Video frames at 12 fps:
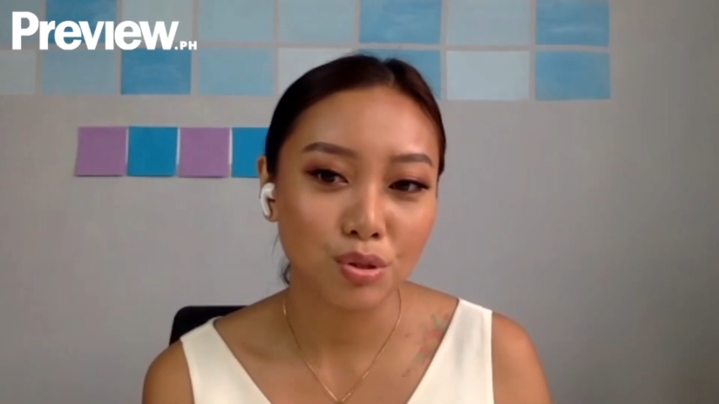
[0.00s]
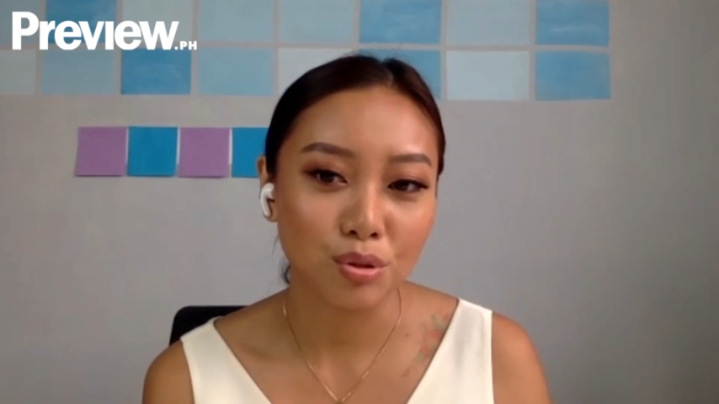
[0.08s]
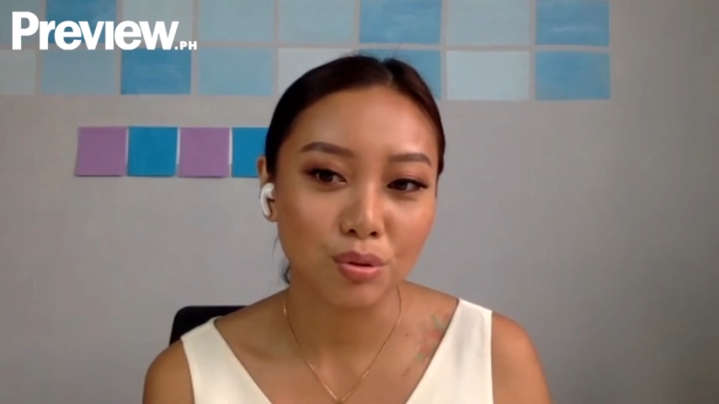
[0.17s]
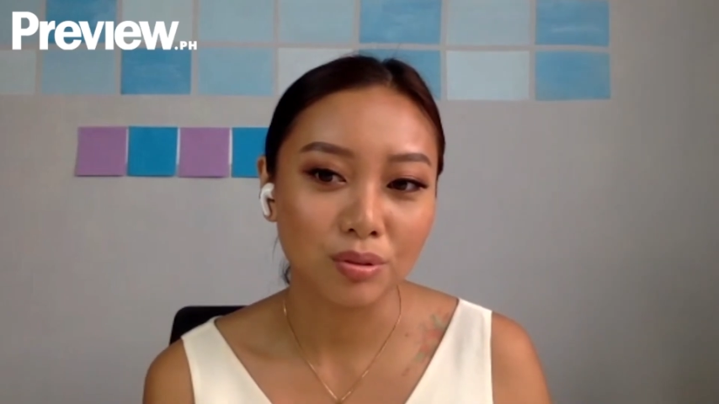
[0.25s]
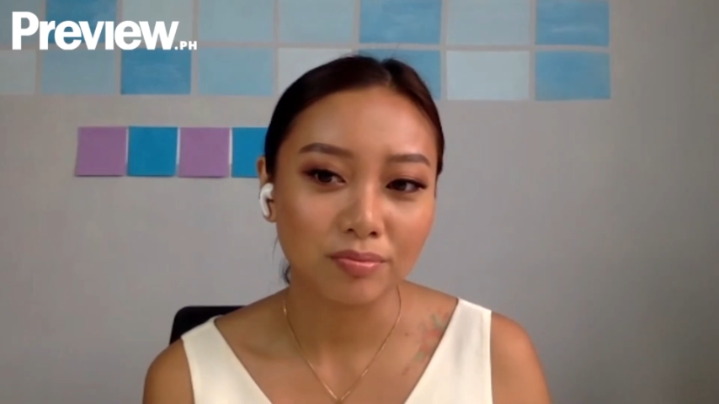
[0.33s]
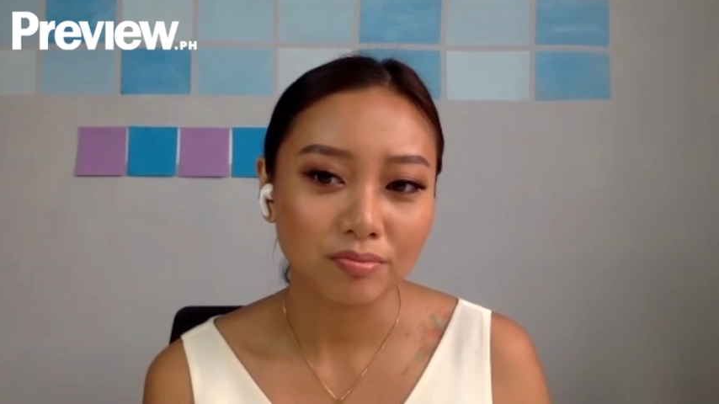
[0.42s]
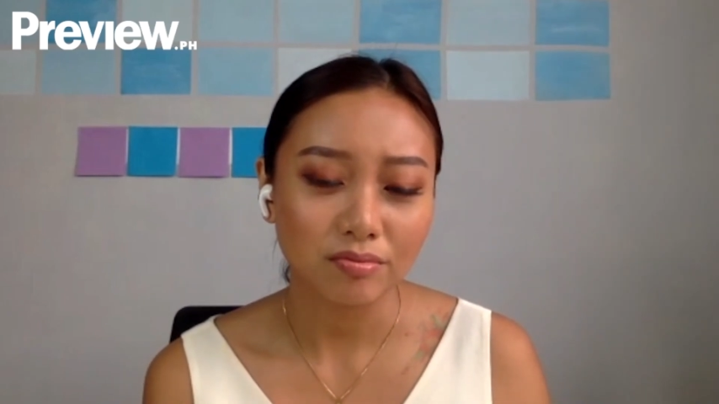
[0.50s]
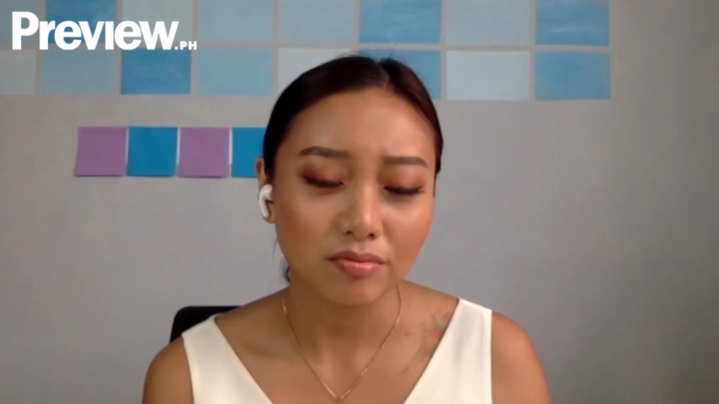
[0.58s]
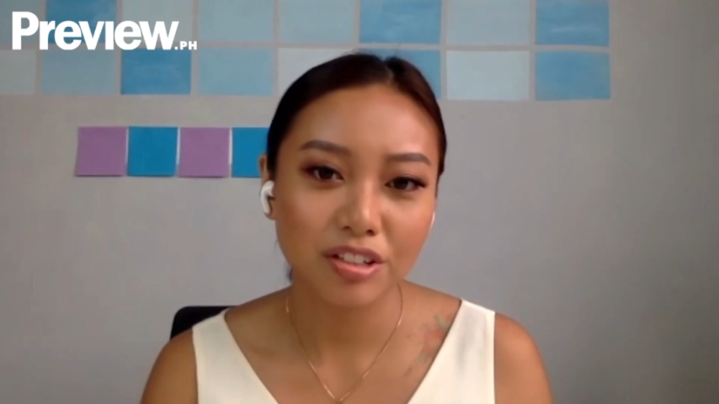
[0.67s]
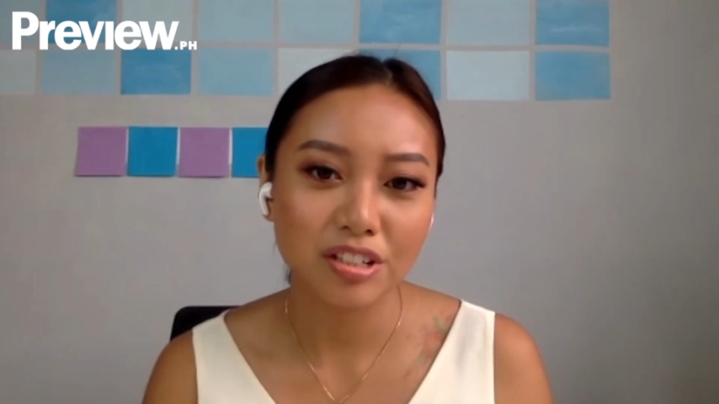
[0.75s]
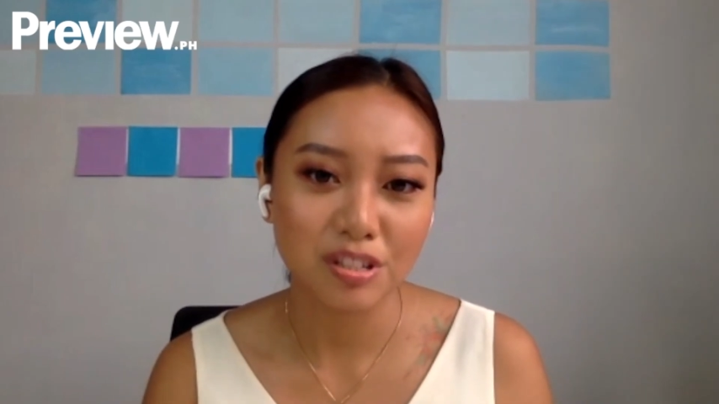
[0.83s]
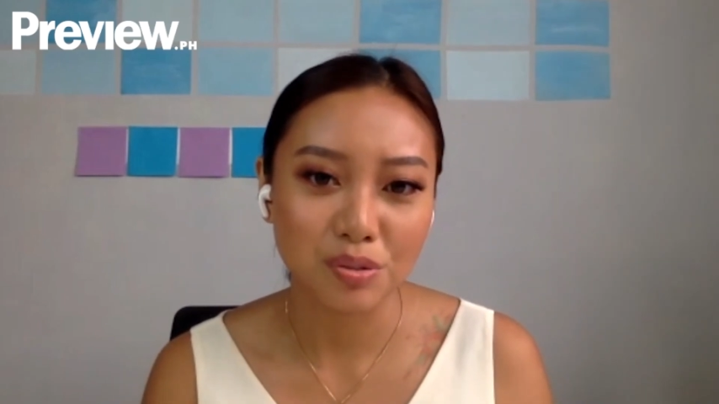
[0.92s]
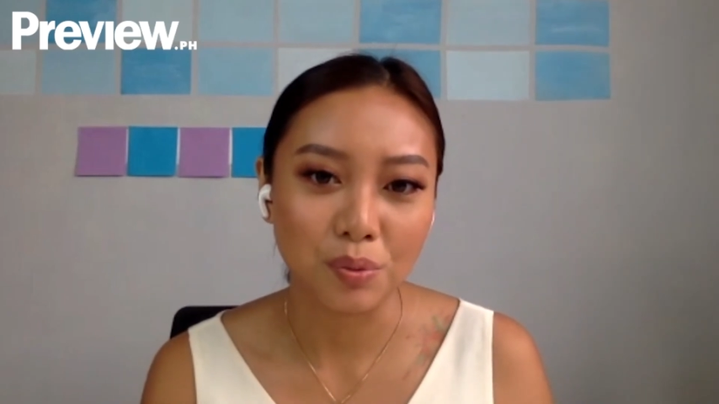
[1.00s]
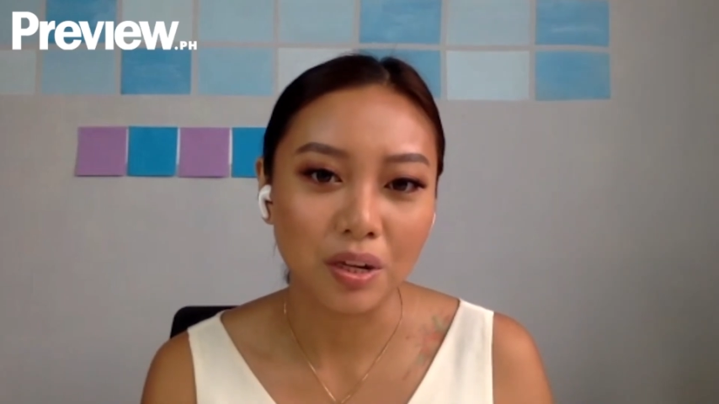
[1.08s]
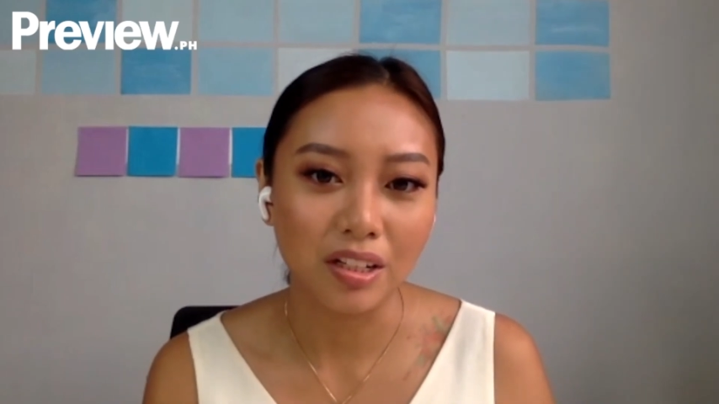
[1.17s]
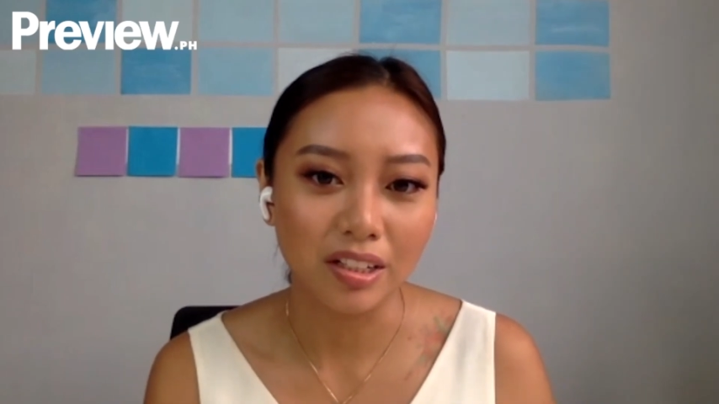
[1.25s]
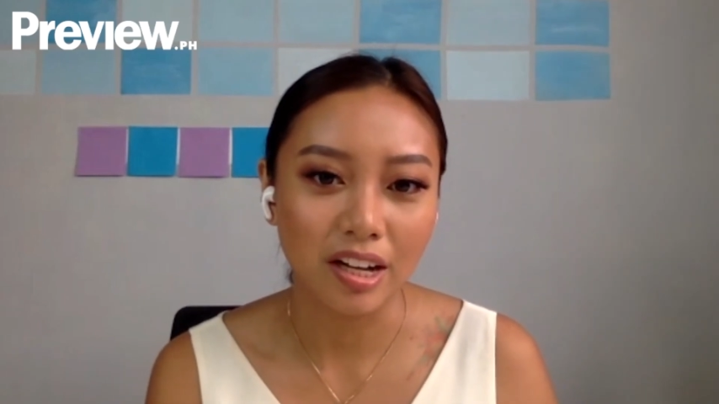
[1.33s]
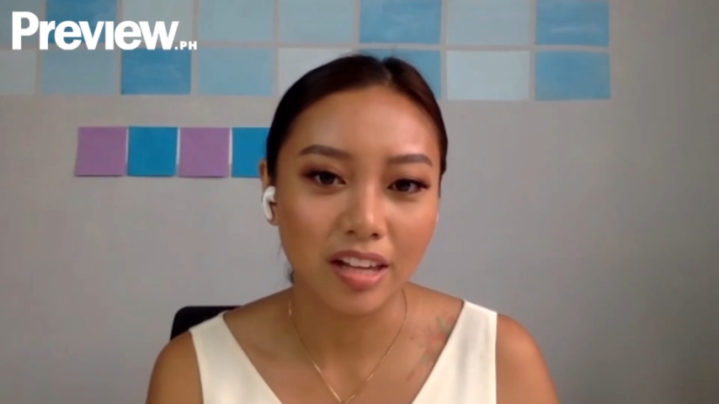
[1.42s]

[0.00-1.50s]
to others as well.